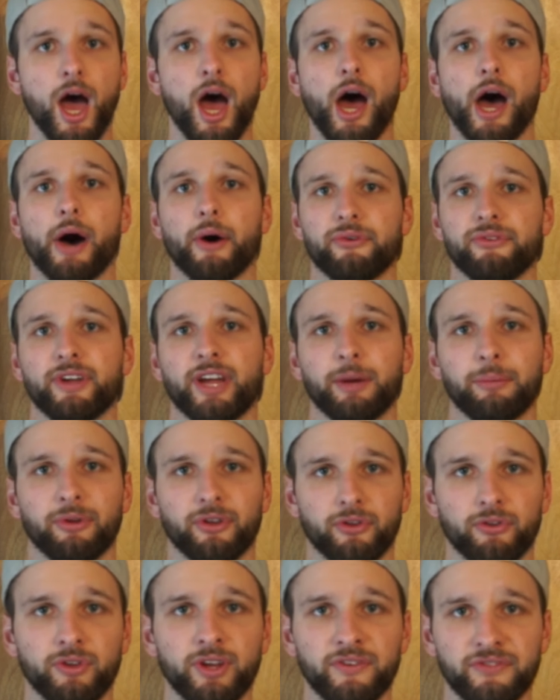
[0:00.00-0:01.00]
I'll
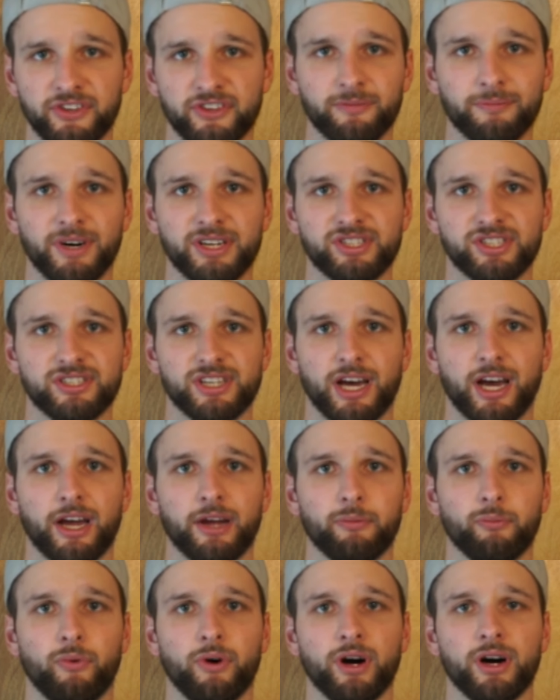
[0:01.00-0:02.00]
able to lift as much as I
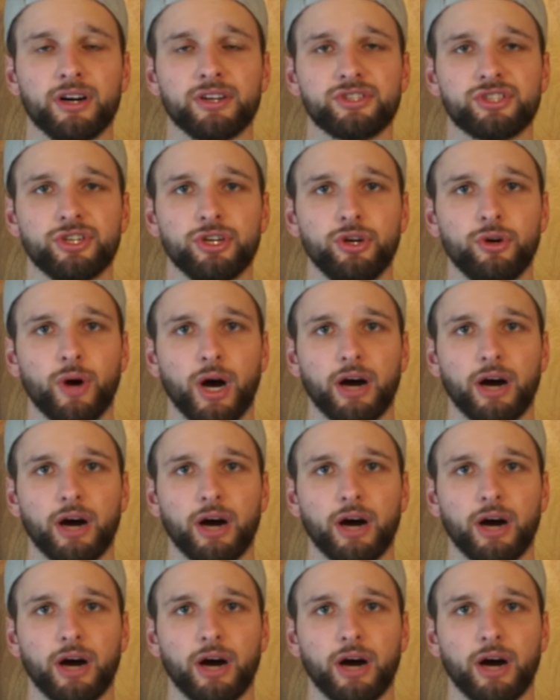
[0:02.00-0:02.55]
want to.